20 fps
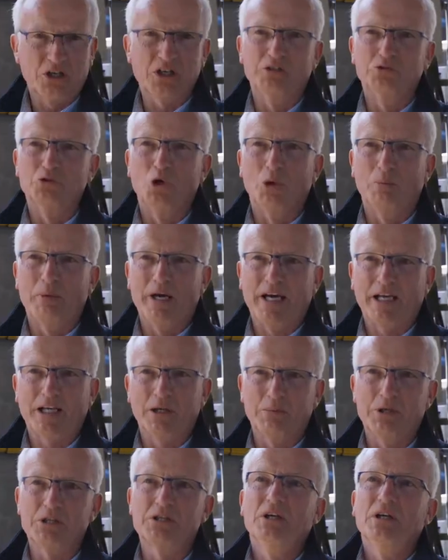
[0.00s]
can roll back a
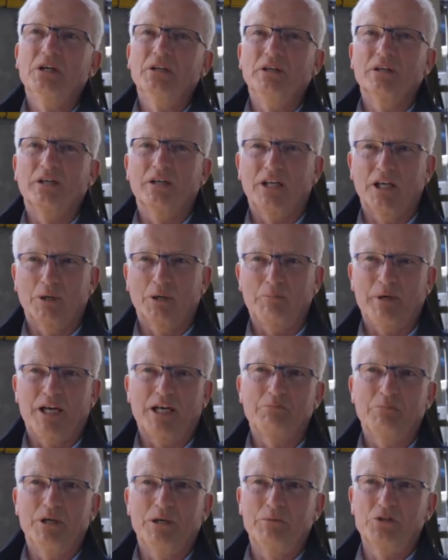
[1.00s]
bit. You can get
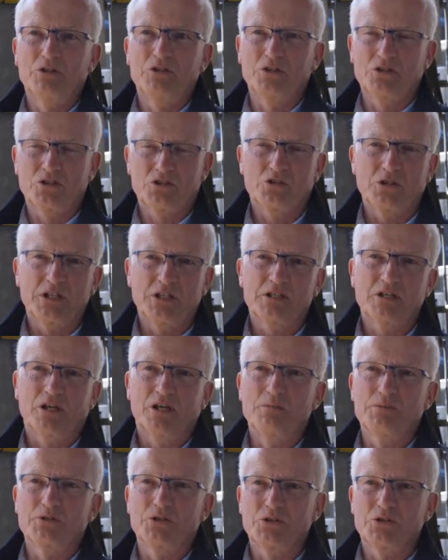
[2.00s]
back maybe to 3 times or